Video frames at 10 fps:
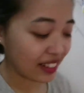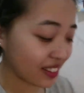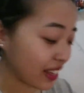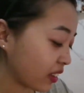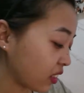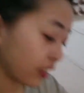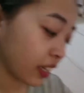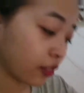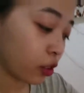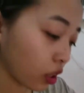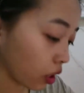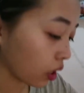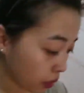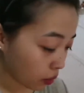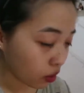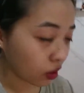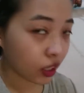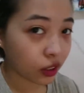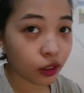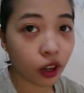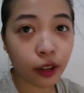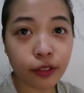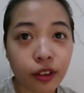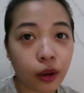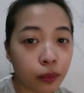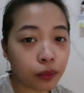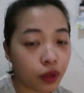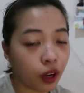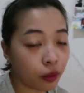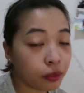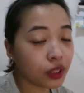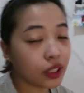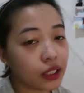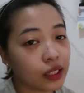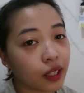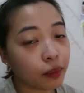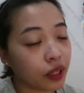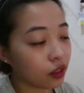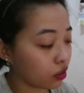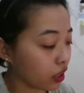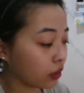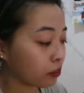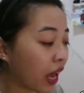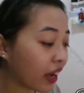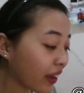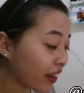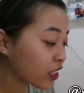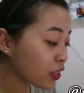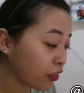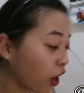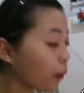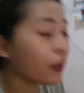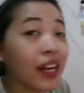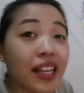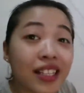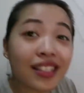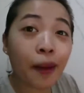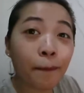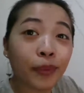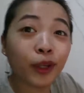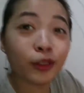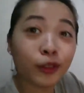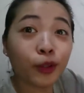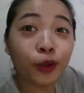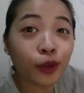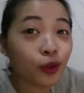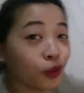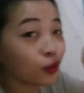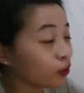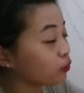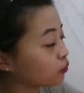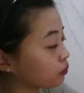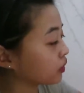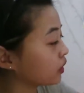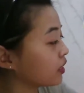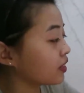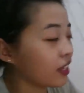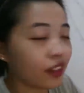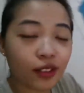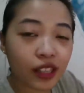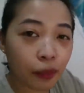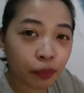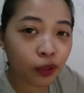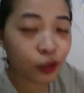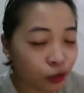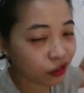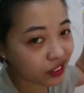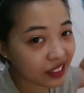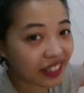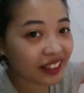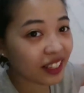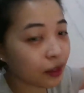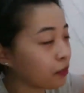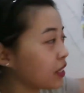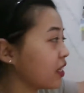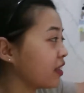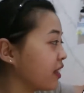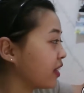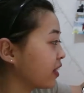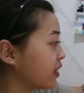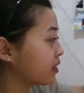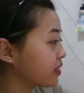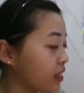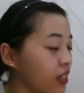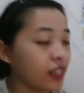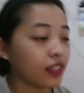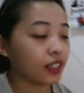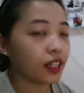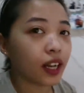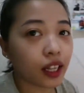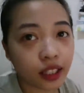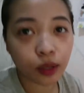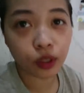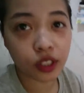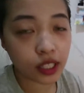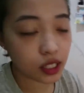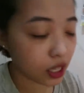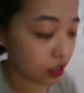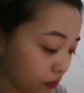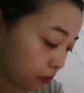it's Saturday today. Tumawag ulit yung guard from lobby na meron ulit package from sample room. Thank you, sample room, for sending me this. Tignan natin what's inside.